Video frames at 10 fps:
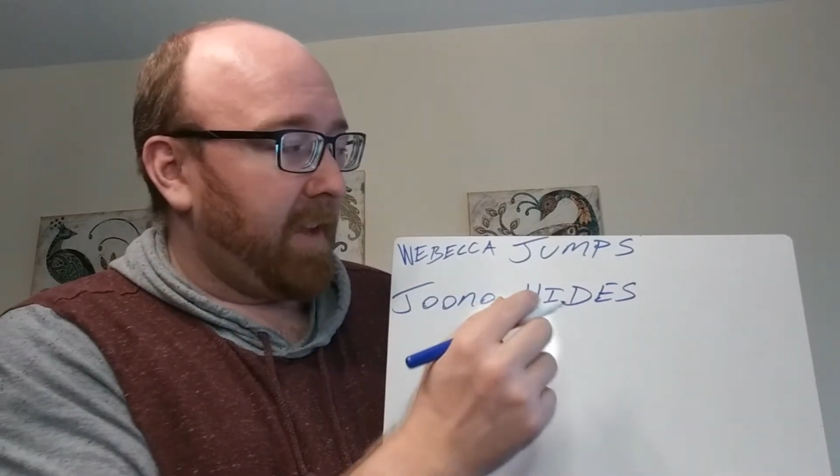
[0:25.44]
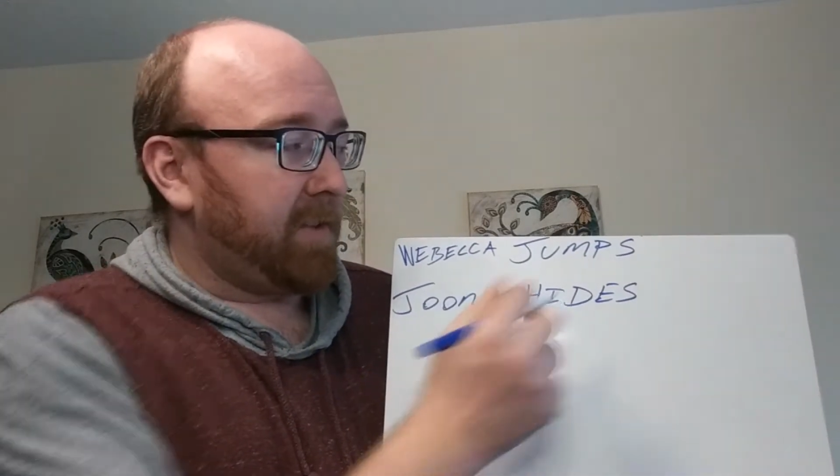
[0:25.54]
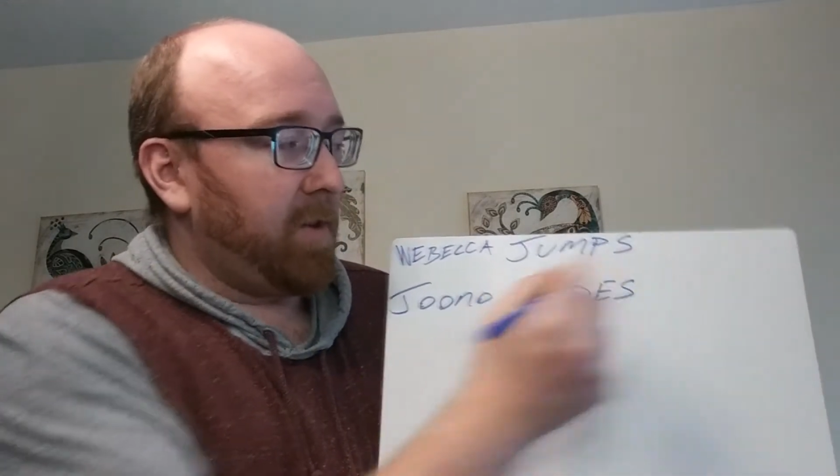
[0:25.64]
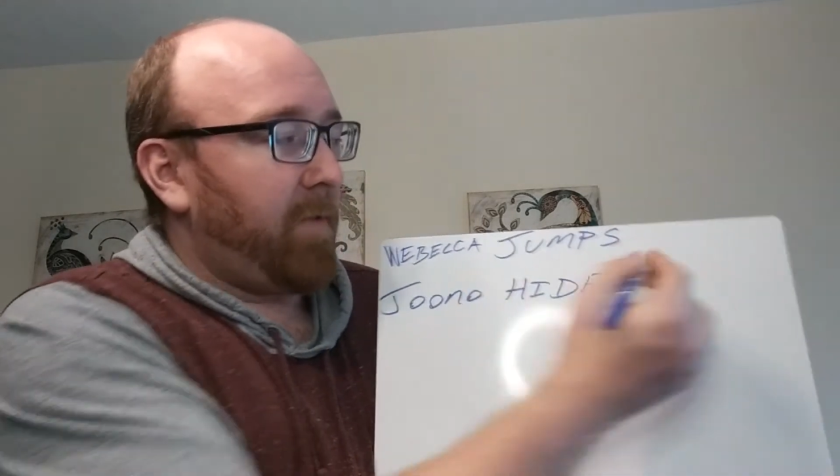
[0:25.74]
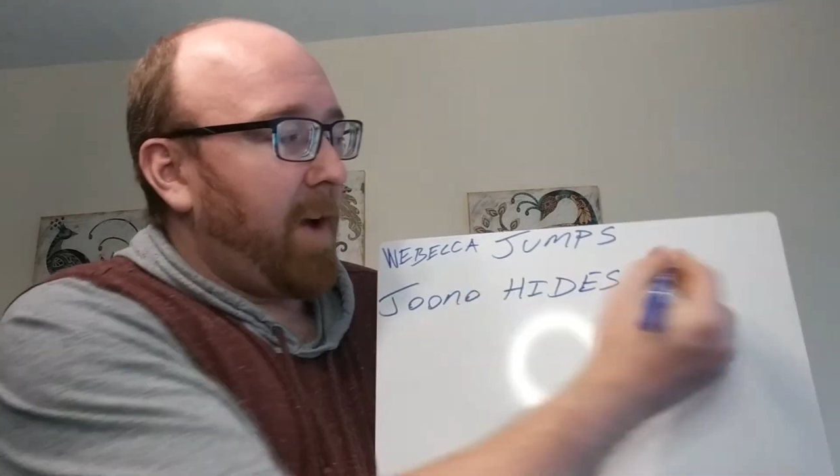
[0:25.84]

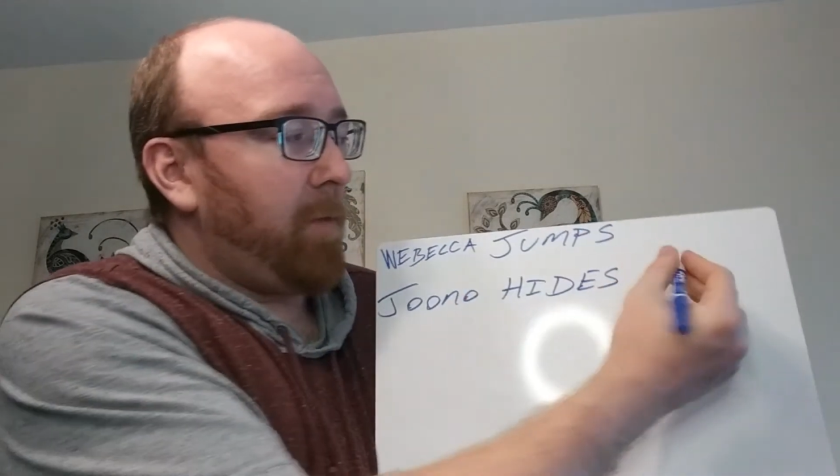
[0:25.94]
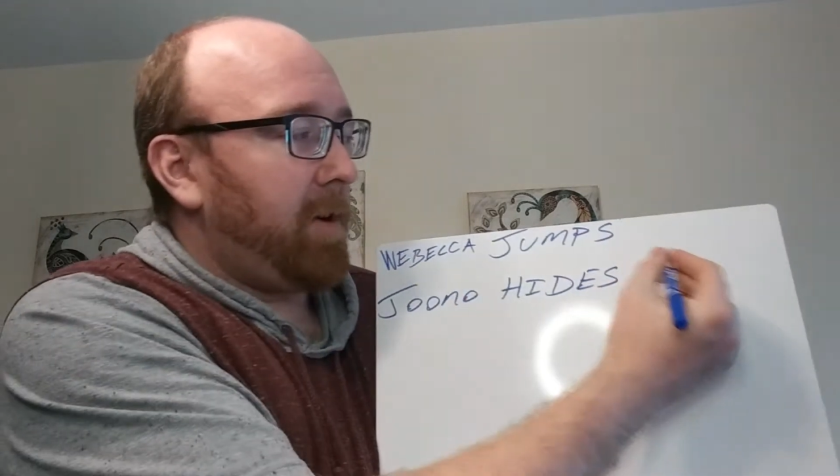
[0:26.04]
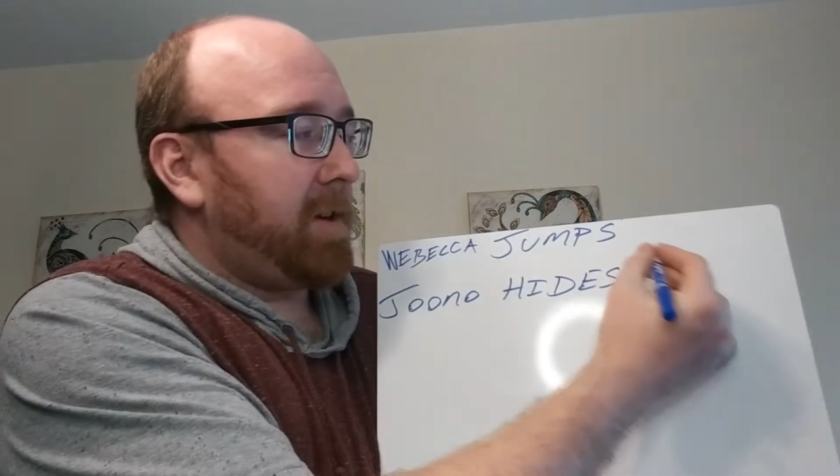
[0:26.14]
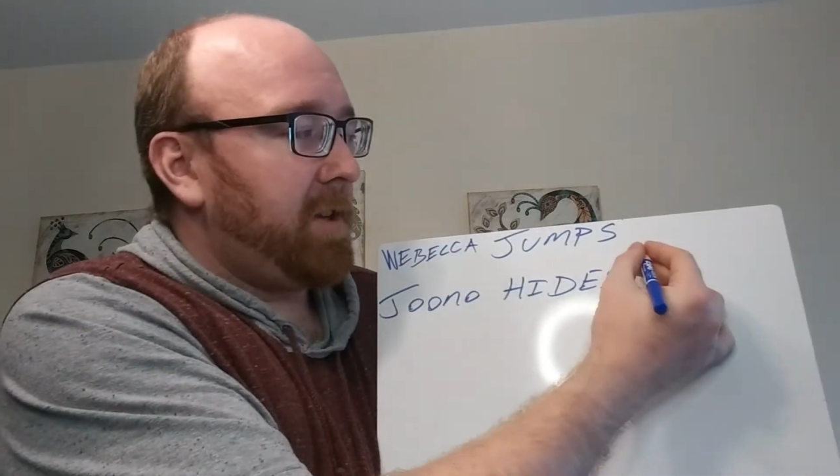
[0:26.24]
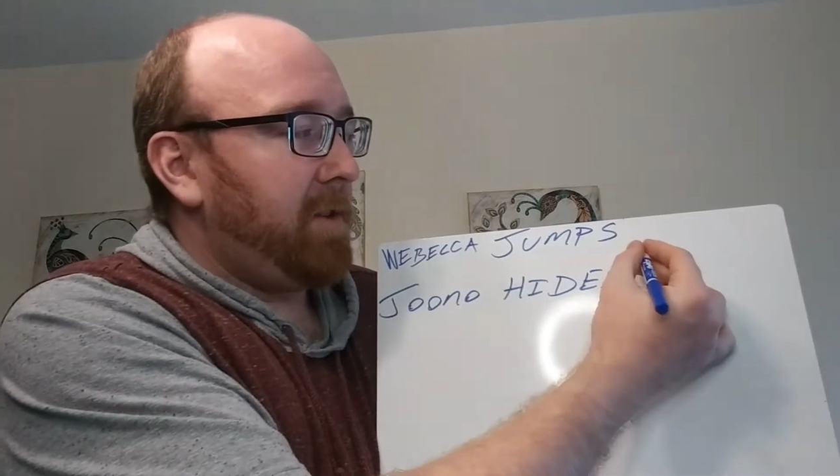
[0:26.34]
so if I
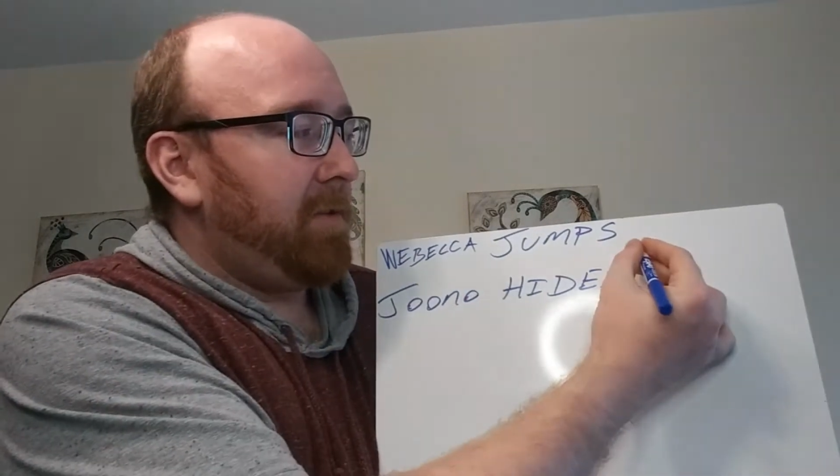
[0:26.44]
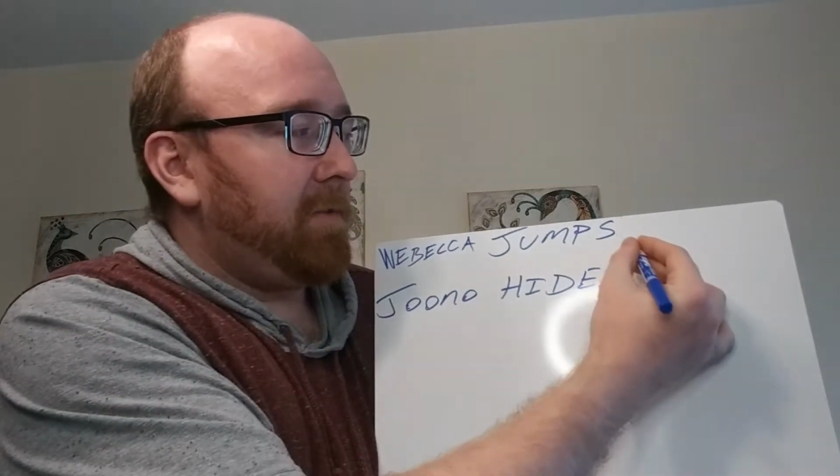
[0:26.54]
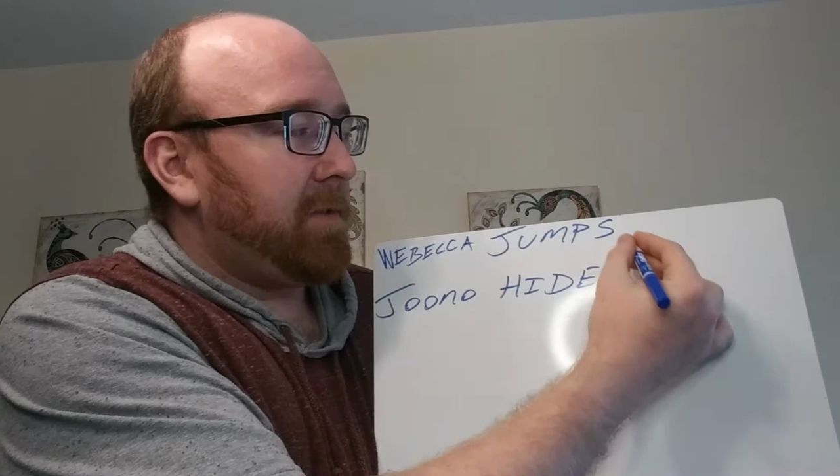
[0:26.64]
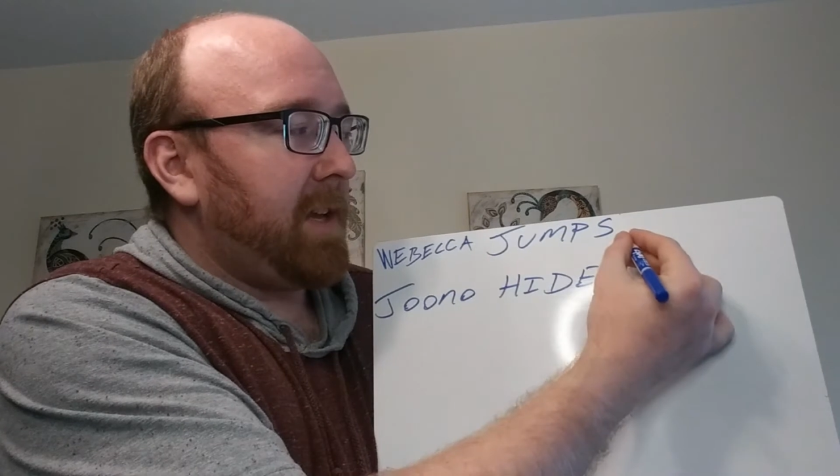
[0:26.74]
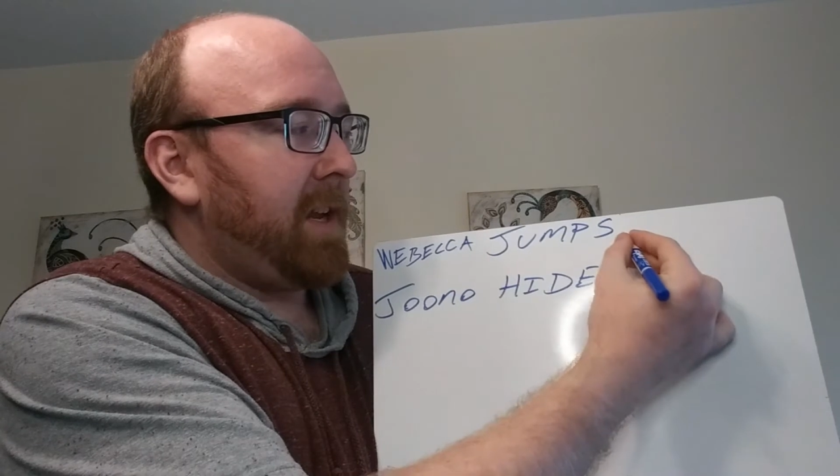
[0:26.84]
wanted to
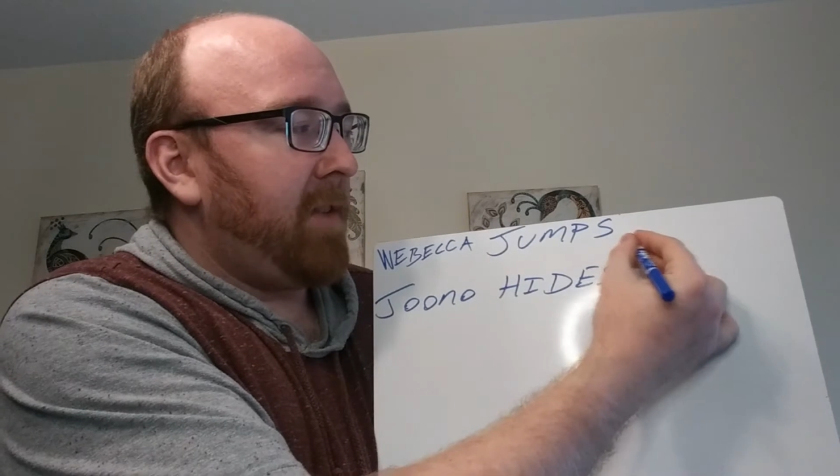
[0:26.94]
use an